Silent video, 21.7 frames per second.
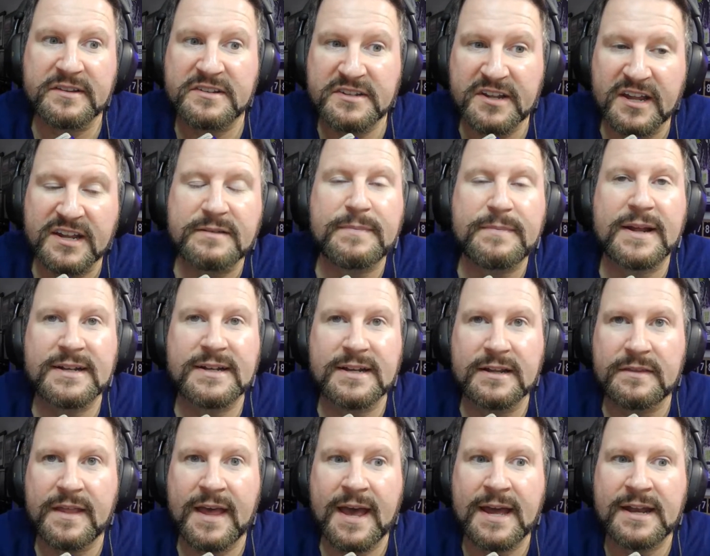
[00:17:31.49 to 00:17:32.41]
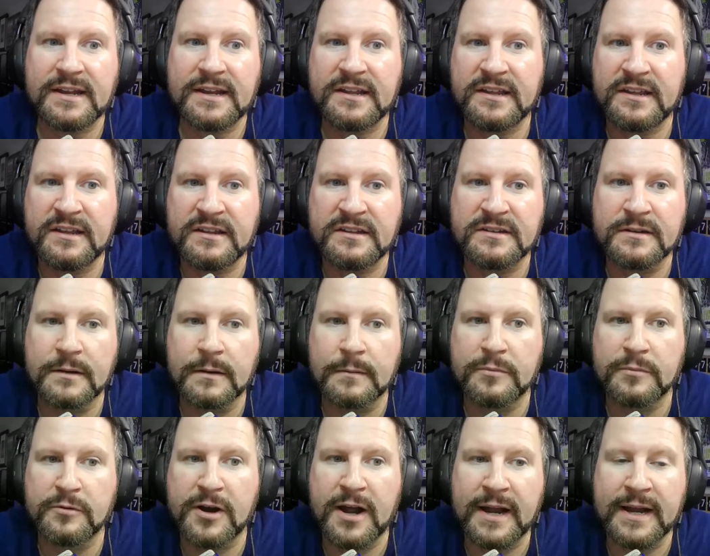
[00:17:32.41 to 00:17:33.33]
The suspect in that is
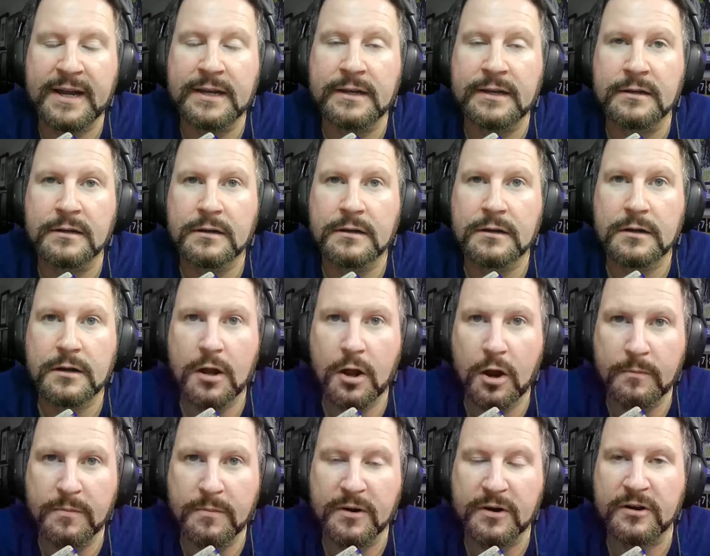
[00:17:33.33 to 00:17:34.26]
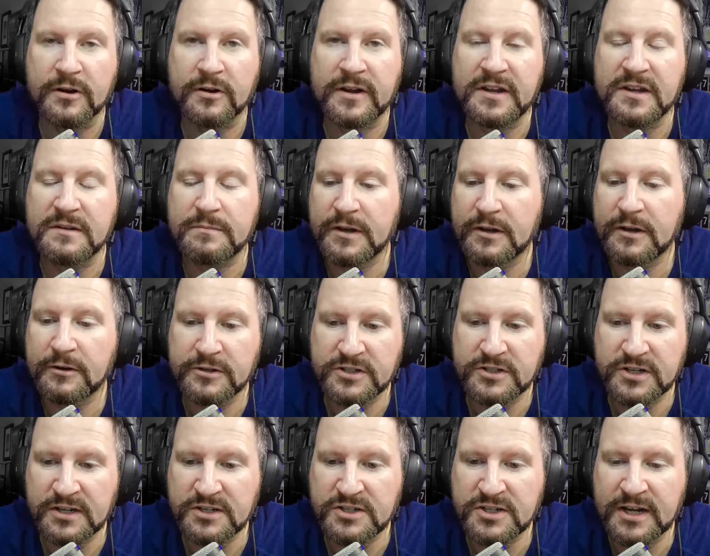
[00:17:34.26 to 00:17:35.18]
Bryan Kohberger. He's been
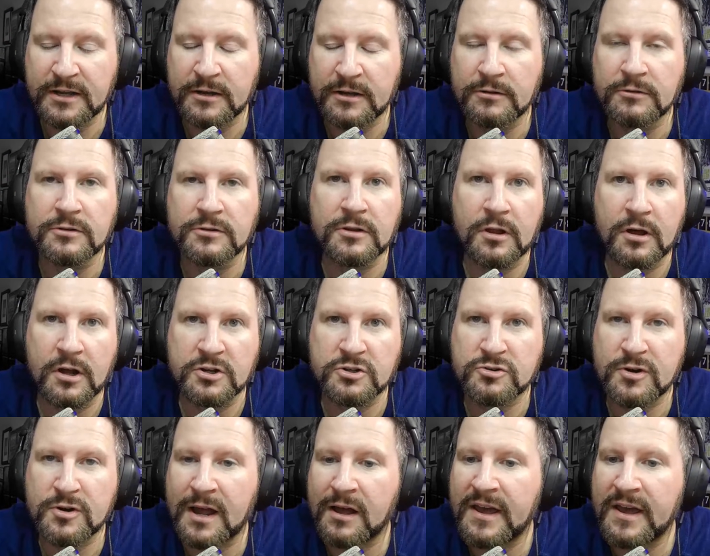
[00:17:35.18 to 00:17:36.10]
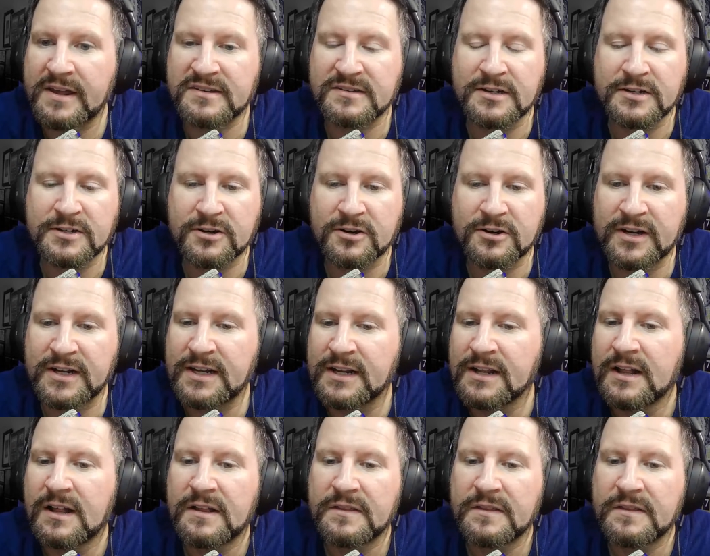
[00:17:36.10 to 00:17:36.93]
in jail, long trial, has an attorney.